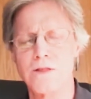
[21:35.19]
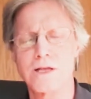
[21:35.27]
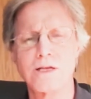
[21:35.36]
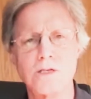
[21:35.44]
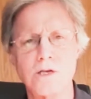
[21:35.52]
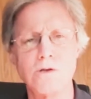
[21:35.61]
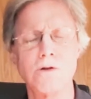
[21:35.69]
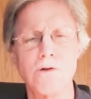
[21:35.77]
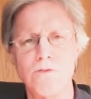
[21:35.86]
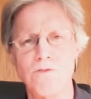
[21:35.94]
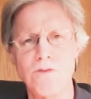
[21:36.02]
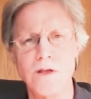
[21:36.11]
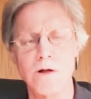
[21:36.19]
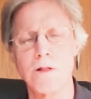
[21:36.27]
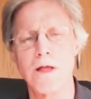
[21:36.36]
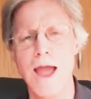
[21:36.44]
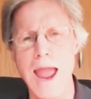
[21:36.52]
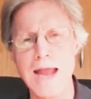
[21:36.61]
they continue to
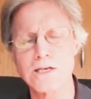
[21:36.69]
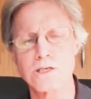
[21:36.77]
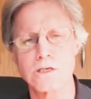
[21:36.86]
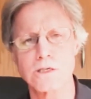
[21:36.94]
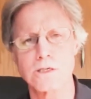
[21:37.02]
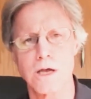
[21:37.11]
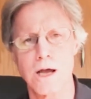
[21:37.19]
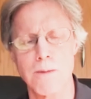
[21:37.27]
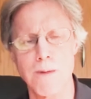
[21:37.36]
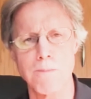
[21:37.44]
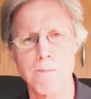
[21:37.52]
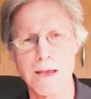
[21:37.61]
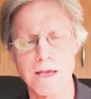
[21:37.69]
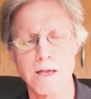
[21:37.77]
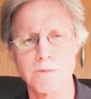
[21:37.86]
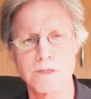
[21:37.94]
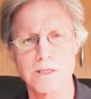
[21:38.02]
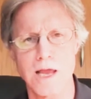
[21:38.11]
feel anxious about
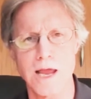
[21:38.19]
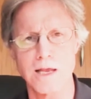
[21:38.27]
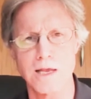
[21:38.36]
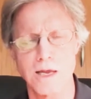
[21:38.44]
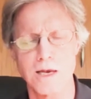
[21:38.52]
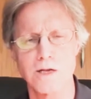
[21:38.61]
making a mistake,